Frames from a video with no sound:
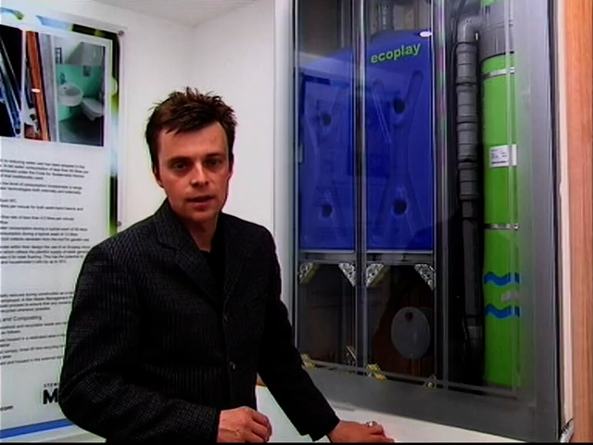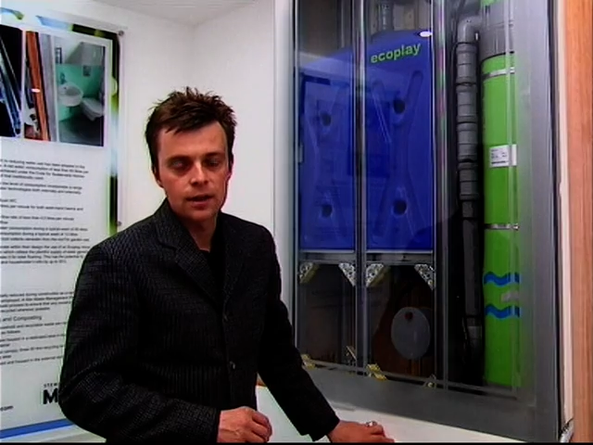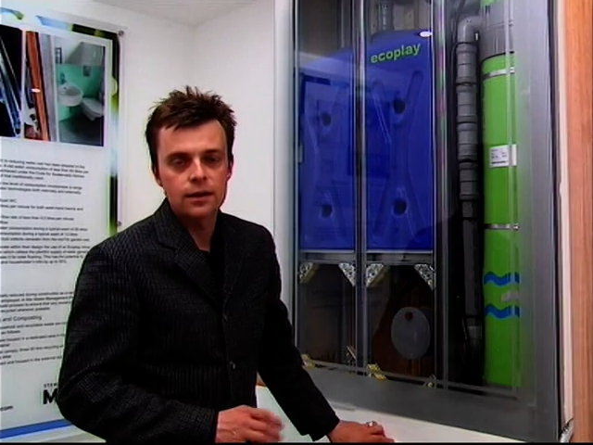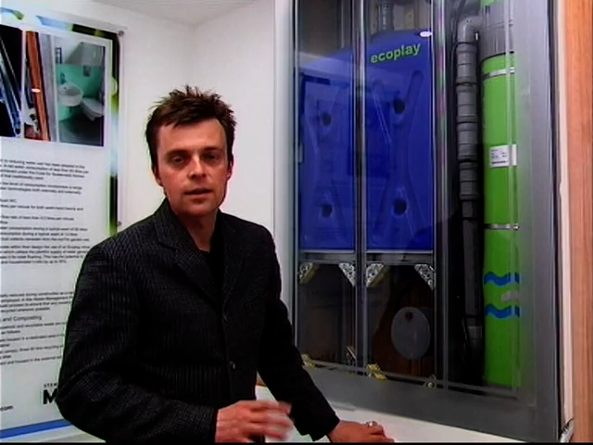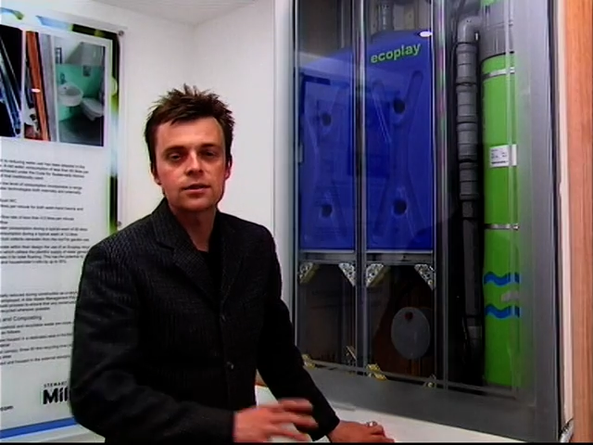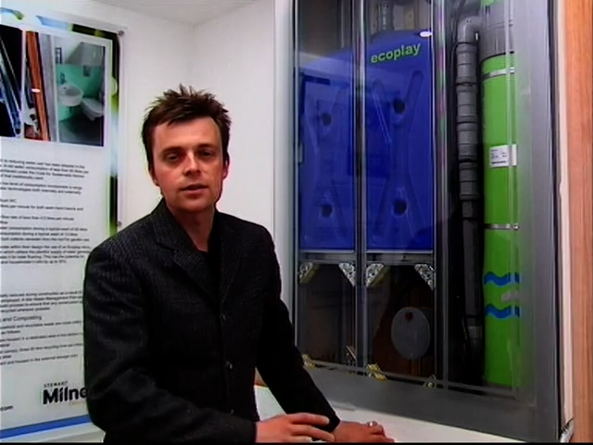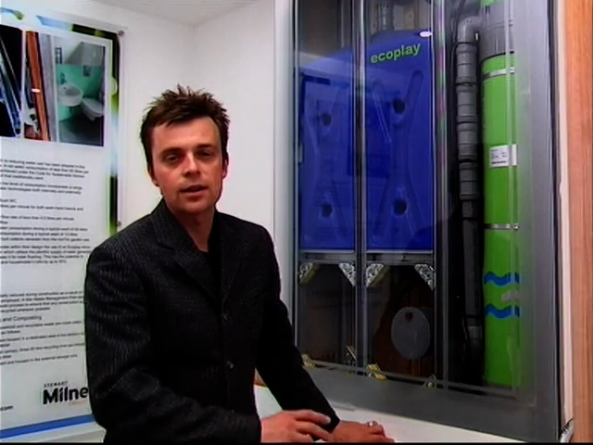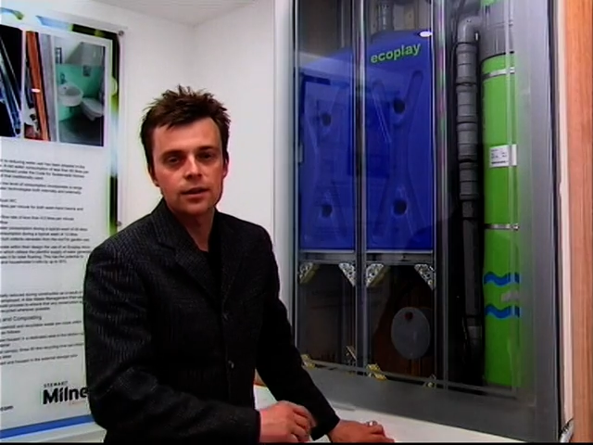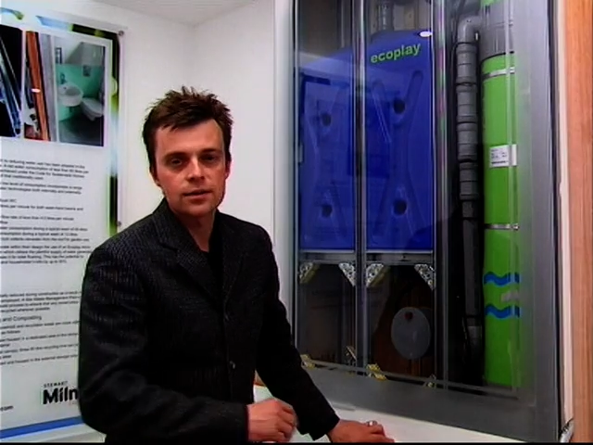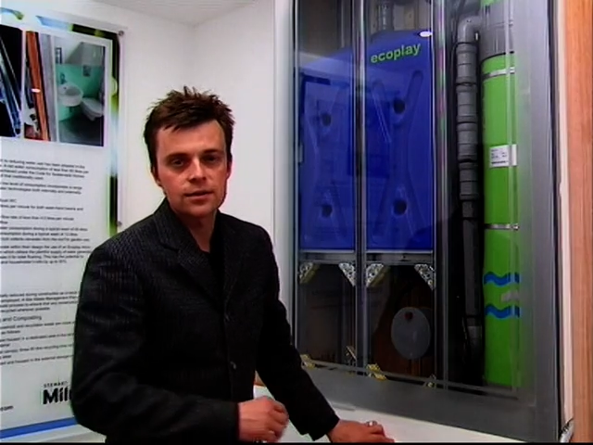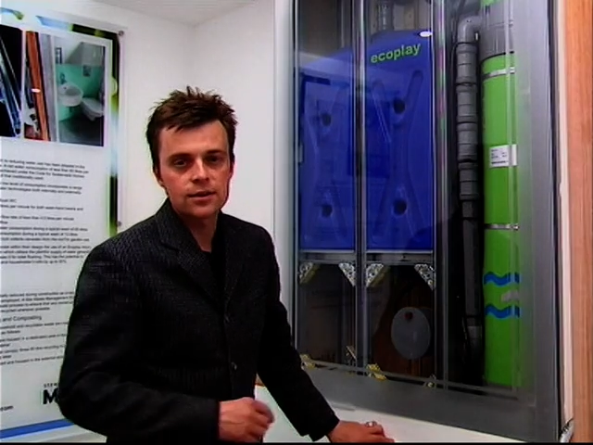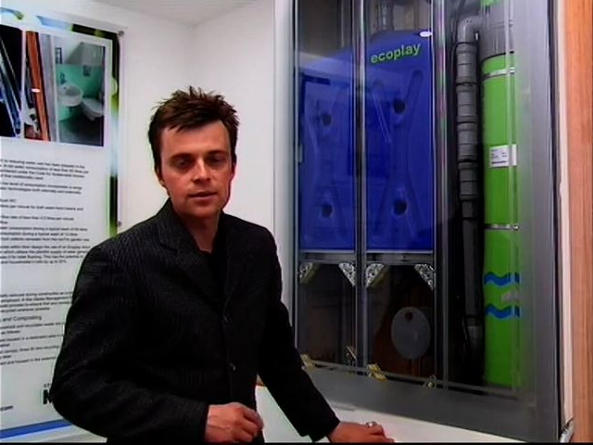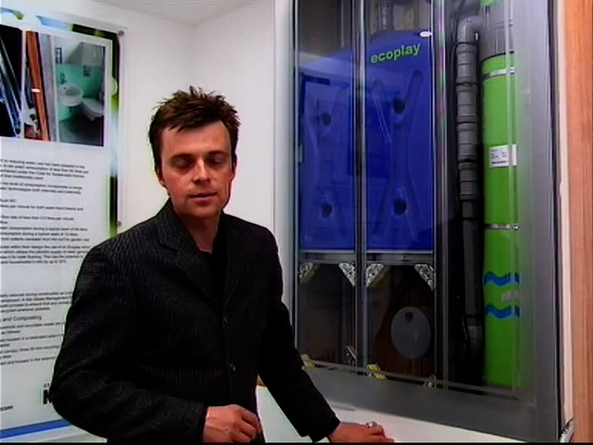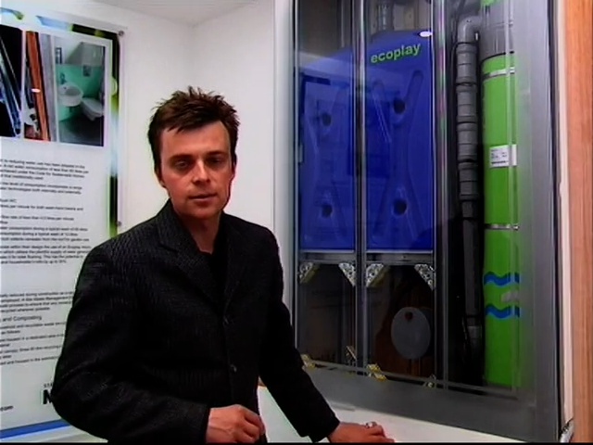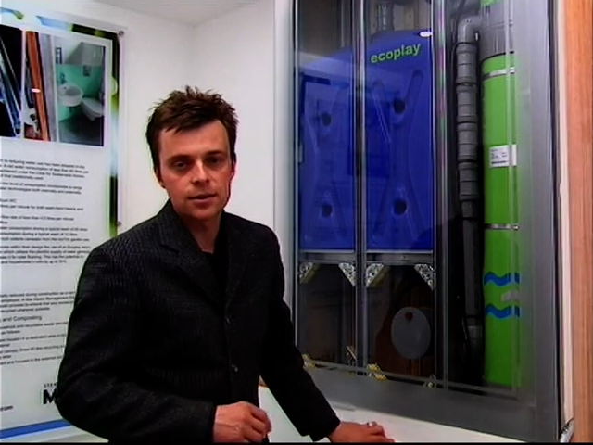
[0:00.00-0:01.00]
This kind of
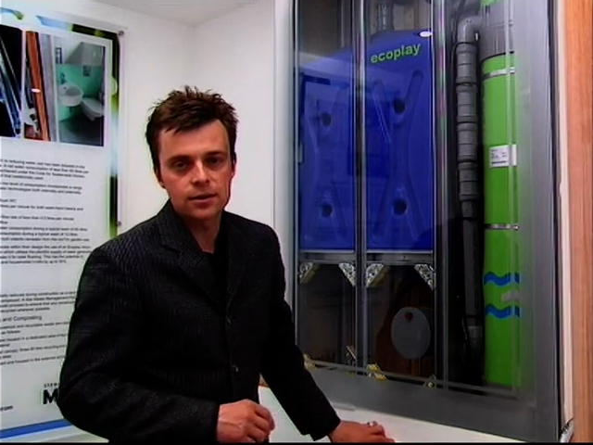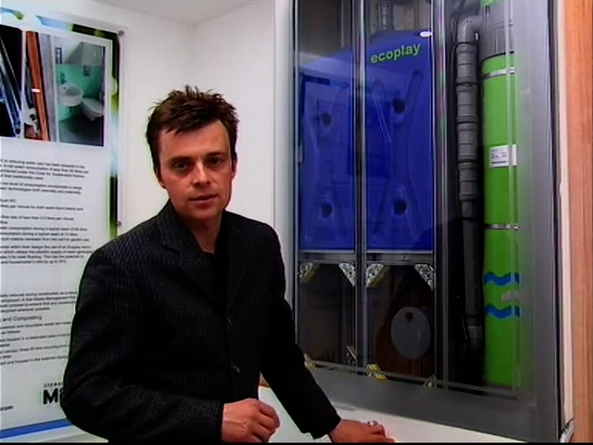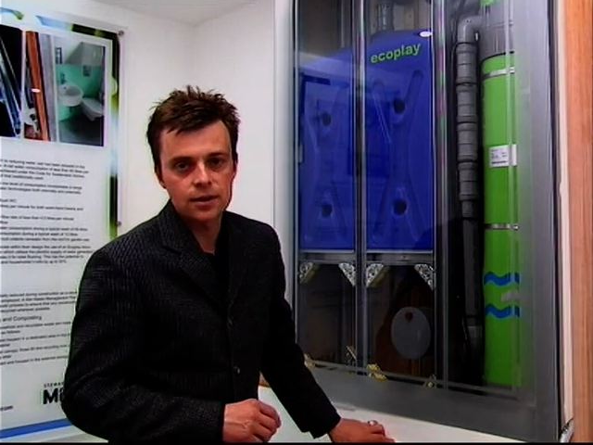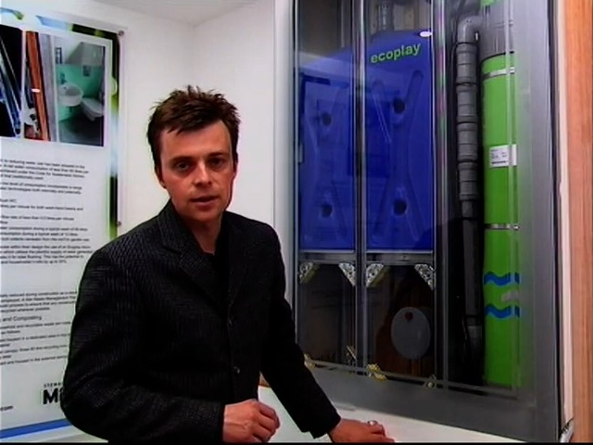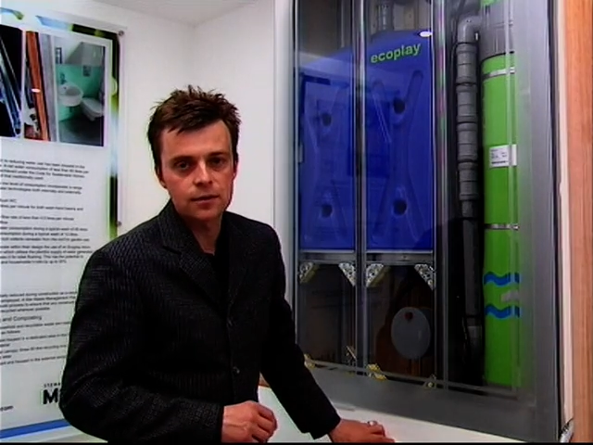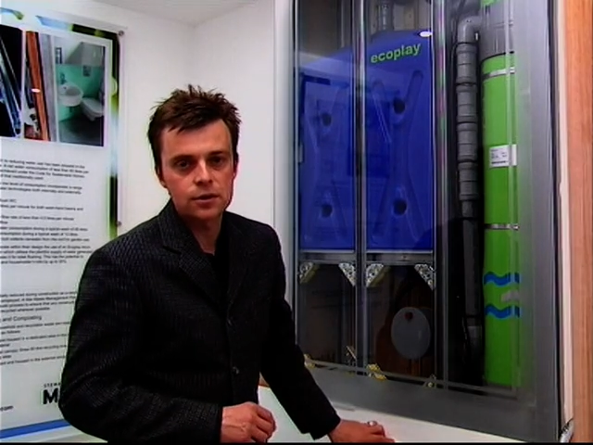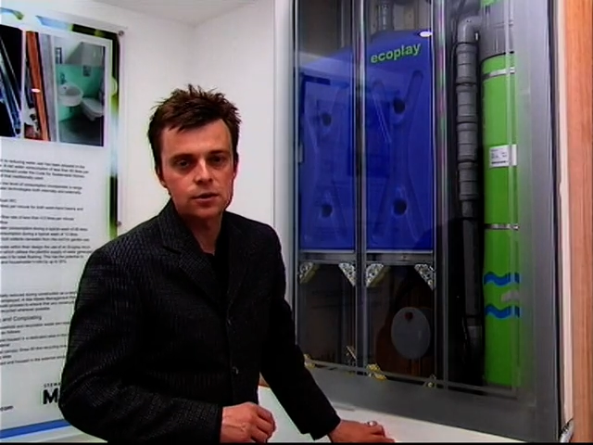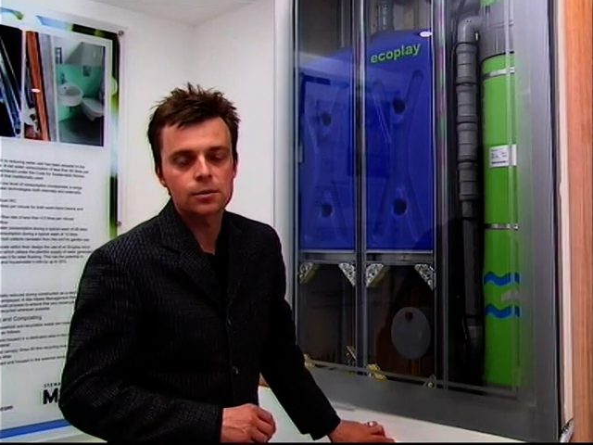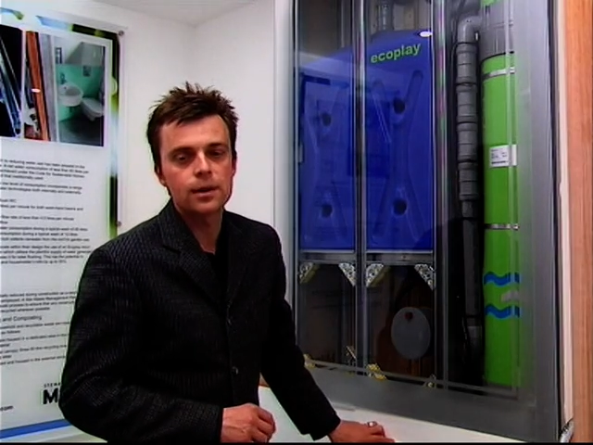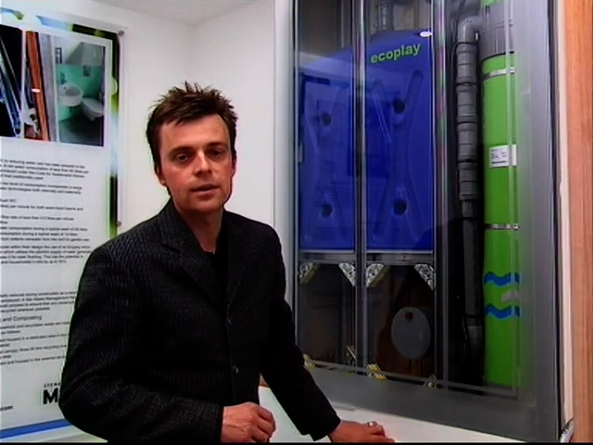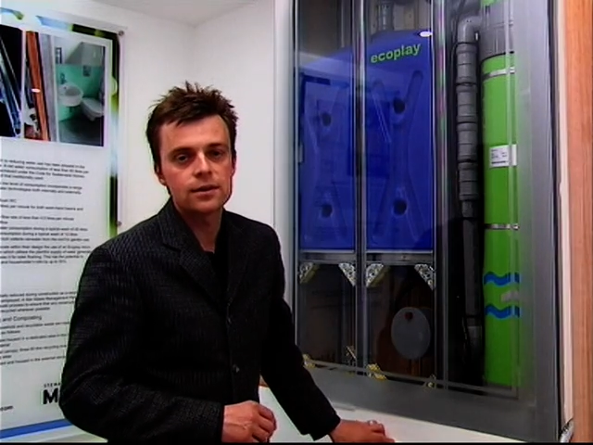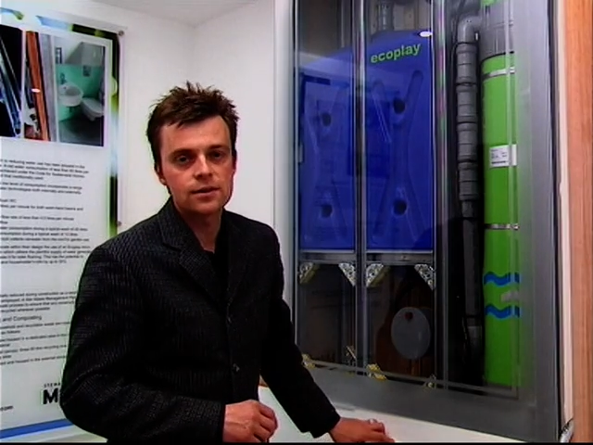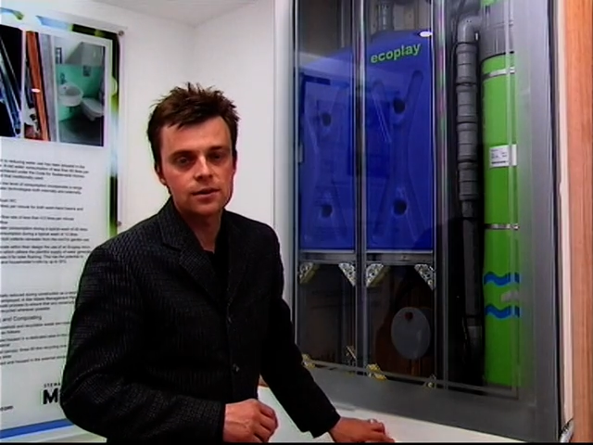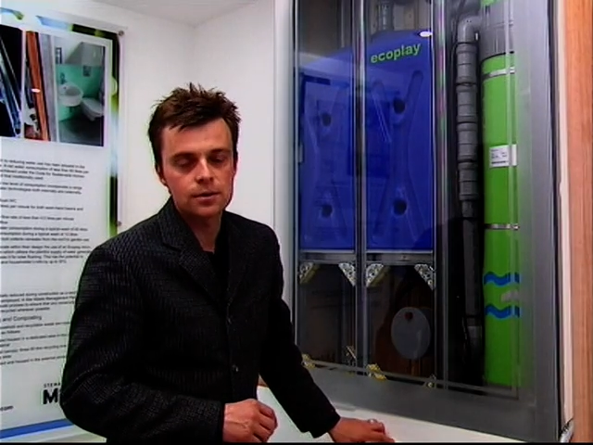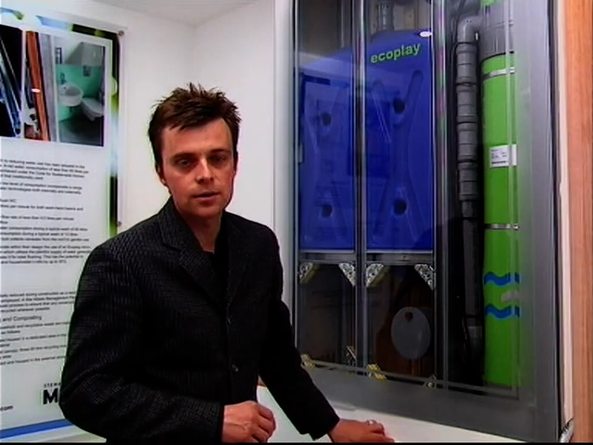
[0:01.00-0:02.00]
system could save you
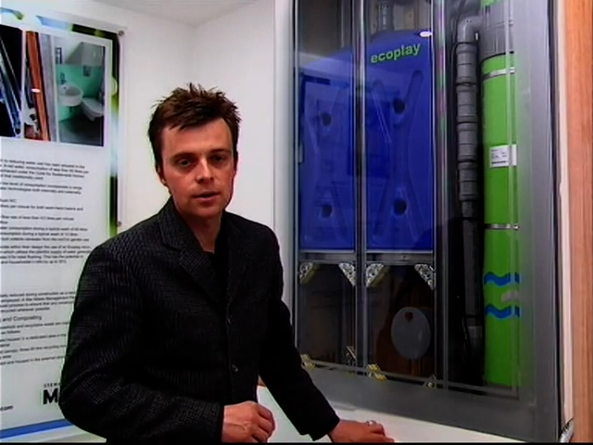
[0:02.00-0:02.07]
22